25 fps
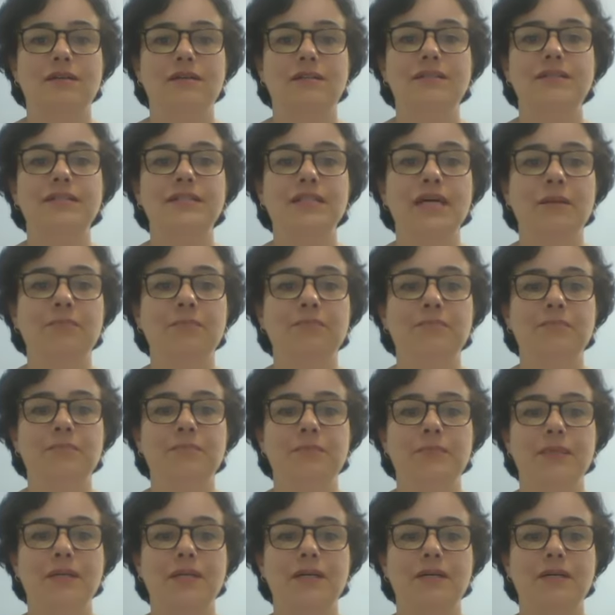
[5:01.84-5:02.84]

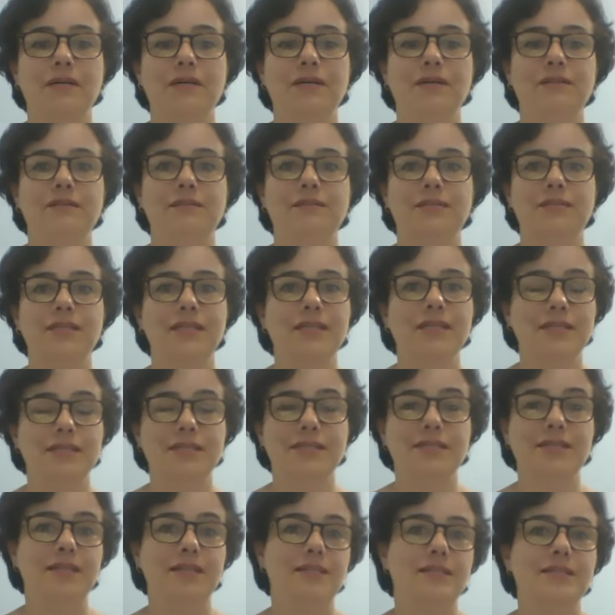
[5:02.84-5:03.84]
Numb. Here's a
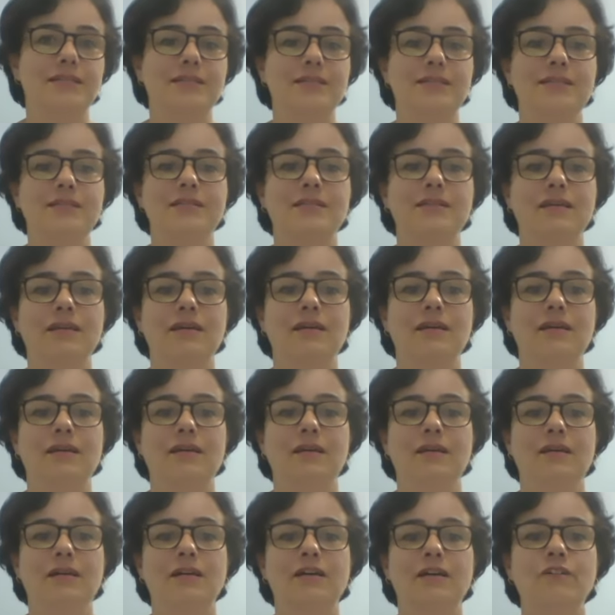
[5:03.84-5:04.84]
sentence.
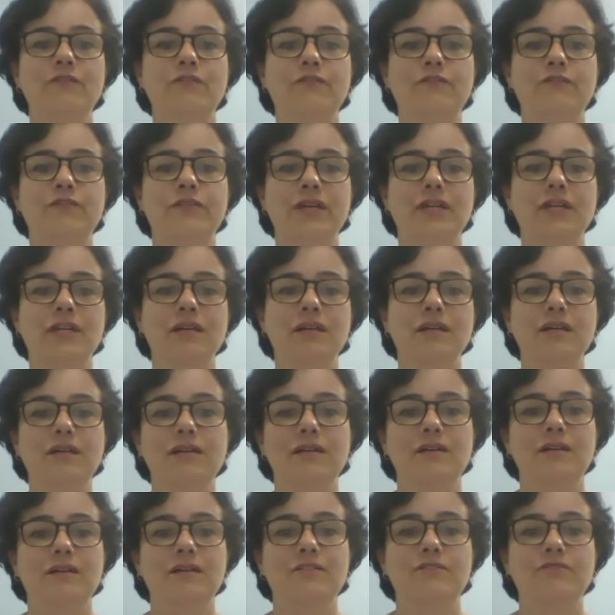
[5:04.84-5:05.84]
Her
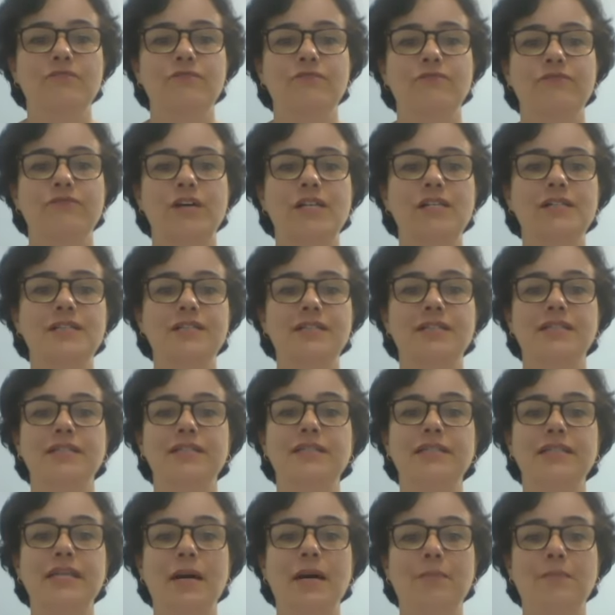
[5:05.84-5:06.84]
finger felt
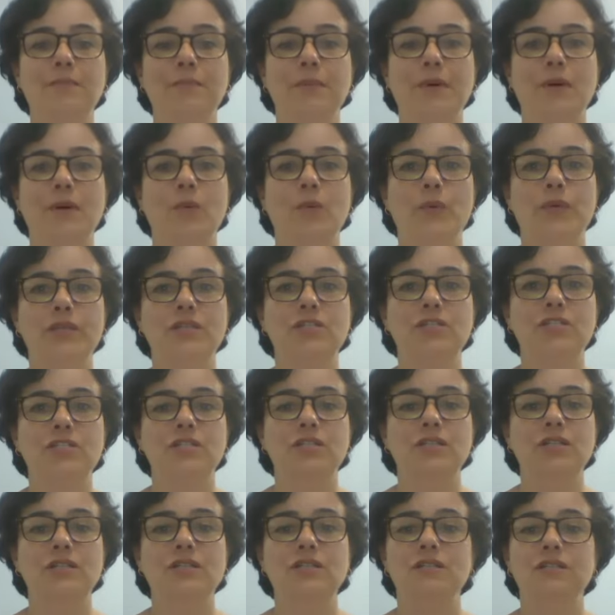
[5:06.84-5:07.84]
numb when
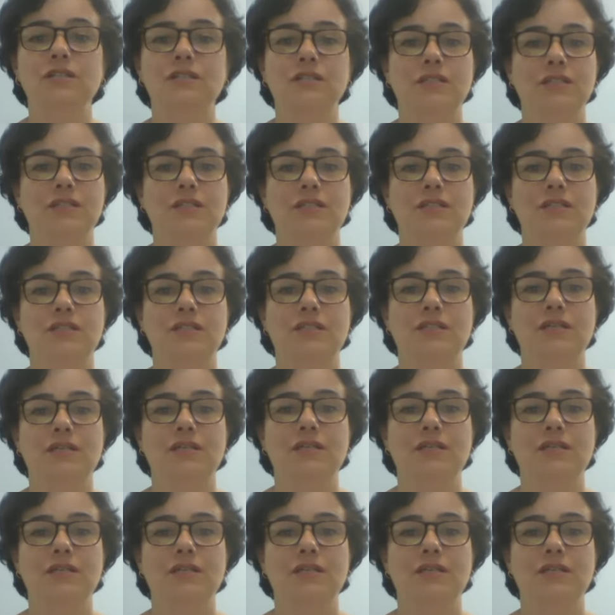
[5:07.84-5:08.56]
she hurt it.